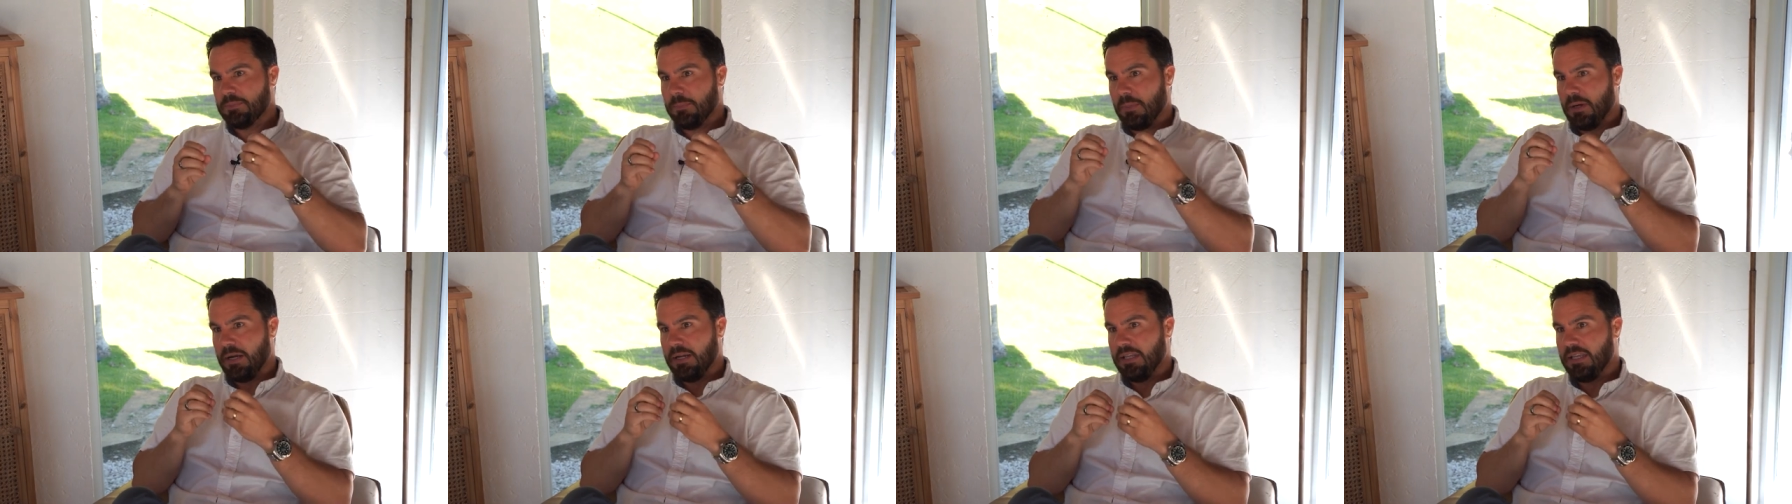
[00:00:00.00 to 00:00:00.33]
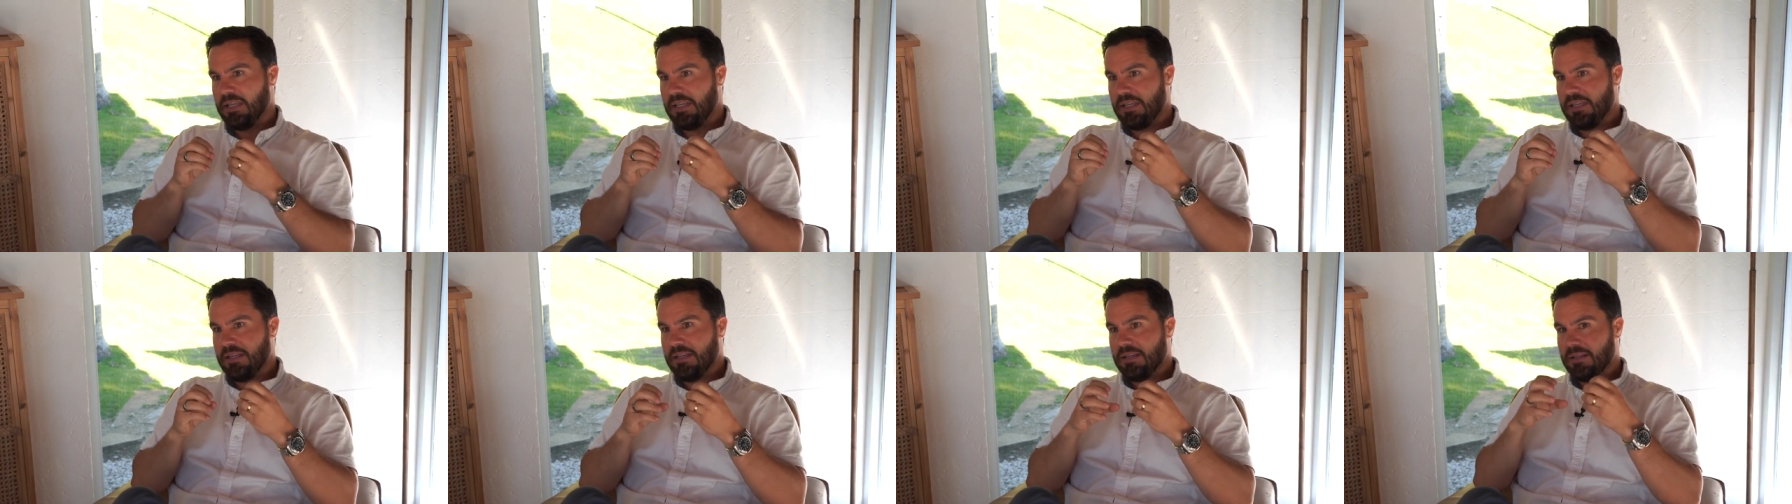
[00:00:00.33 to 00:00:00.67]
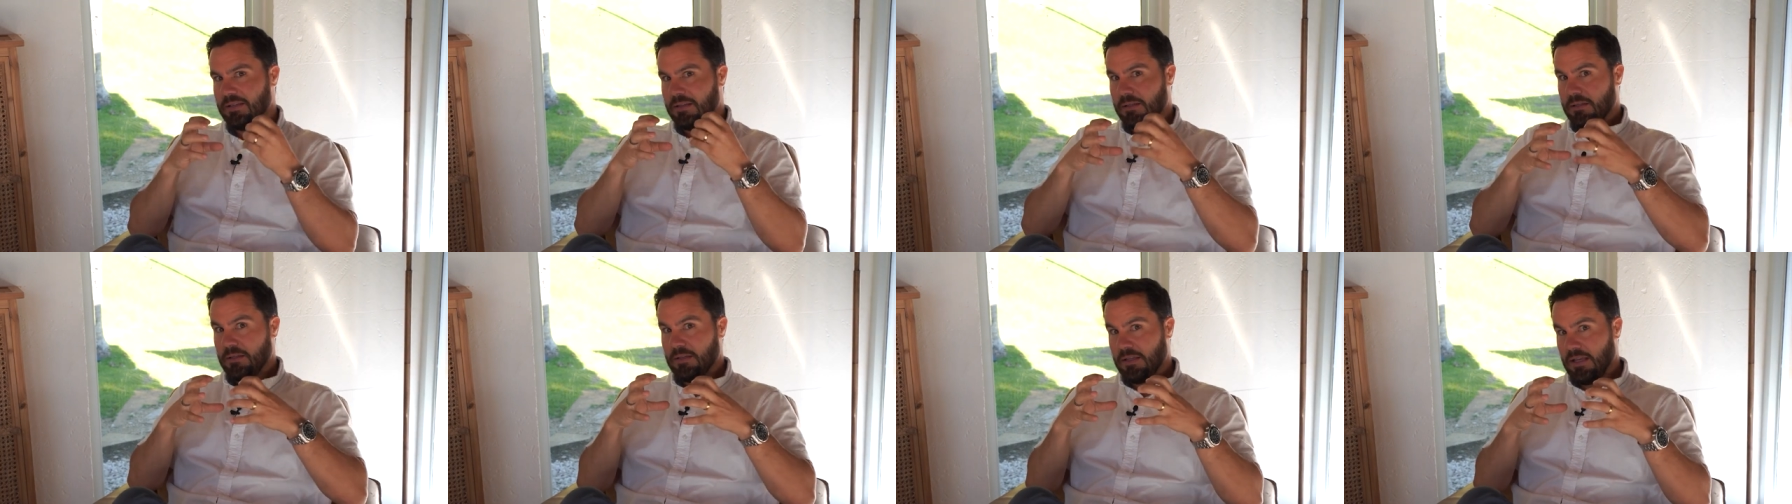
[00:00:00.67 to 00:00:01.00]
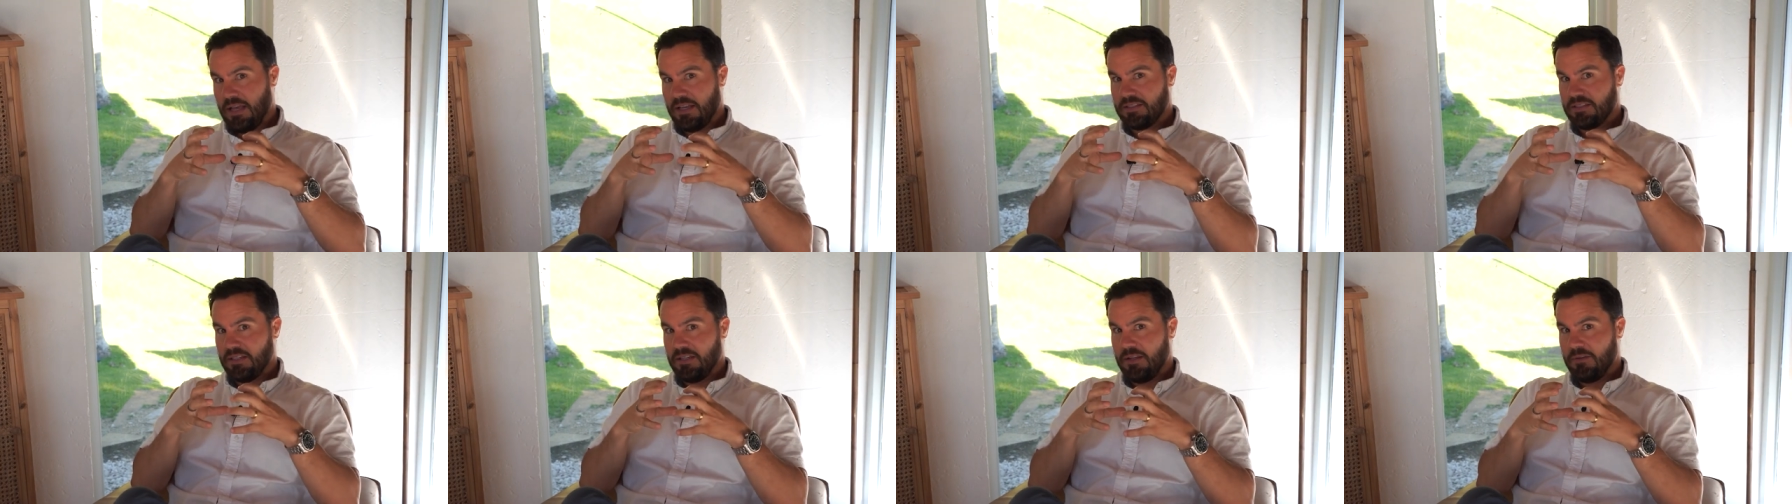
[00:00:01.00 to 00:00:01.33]
money
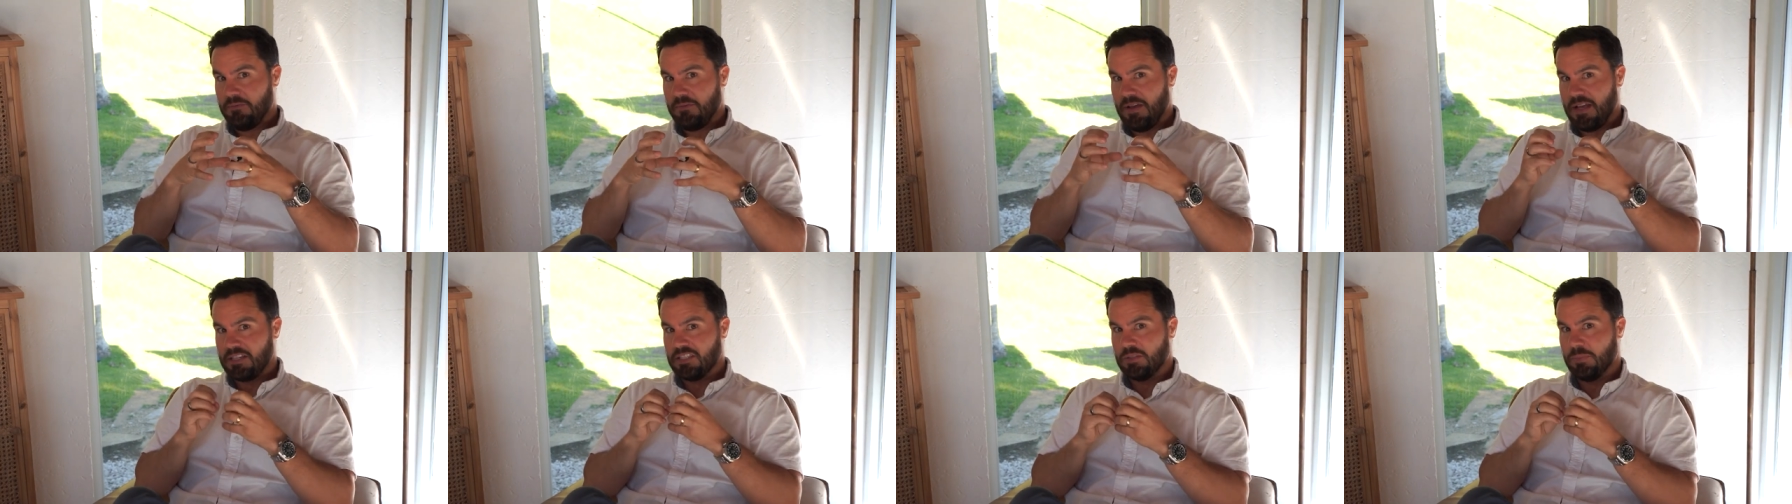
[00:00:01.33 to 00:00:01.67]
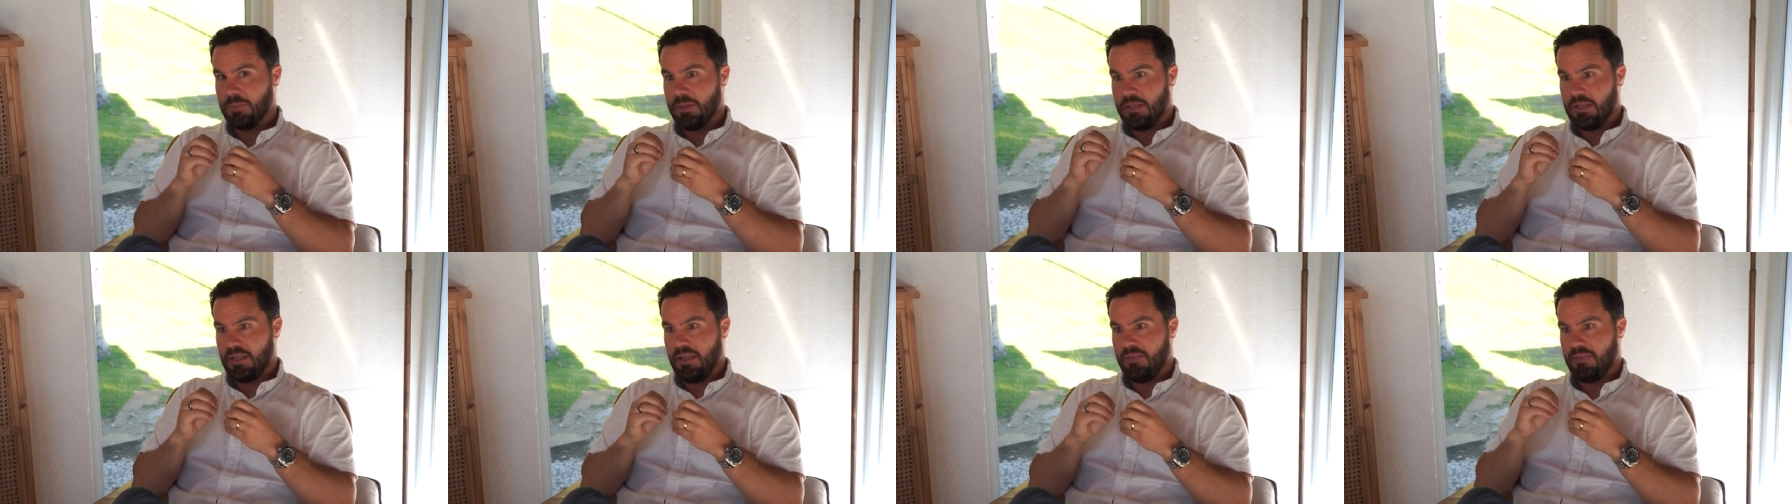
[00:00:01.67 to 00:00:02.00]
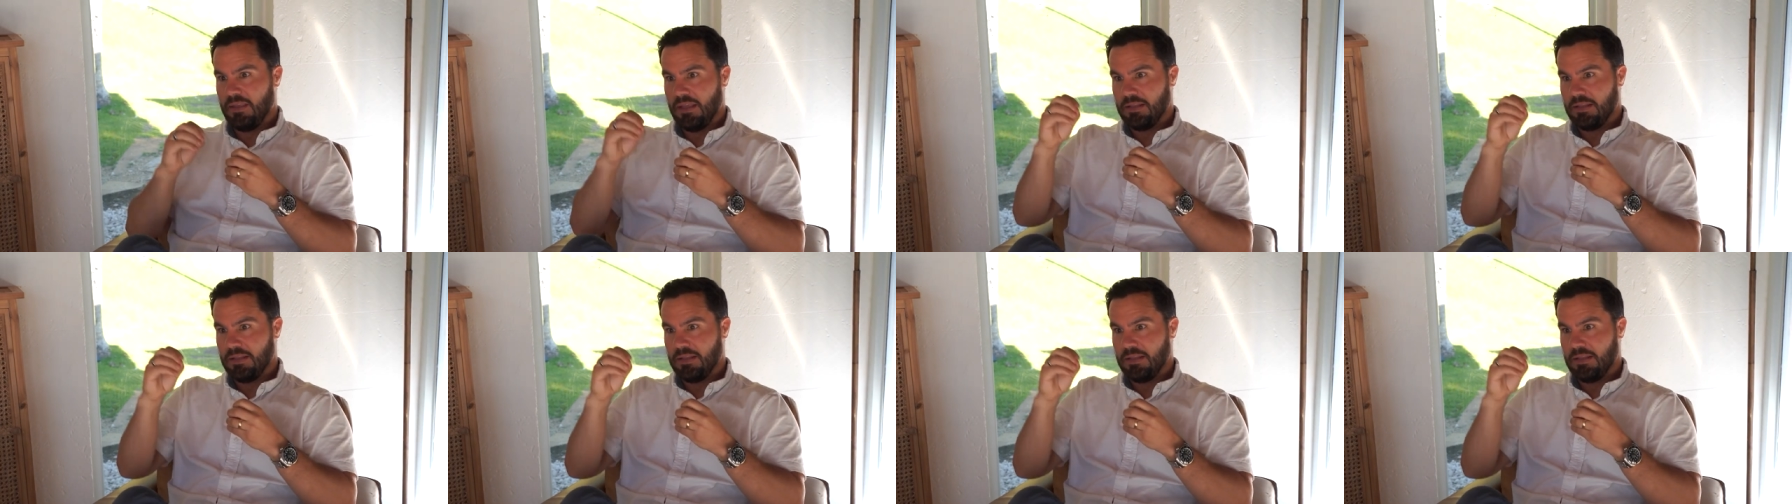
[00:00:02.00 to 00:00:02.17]
as an investment and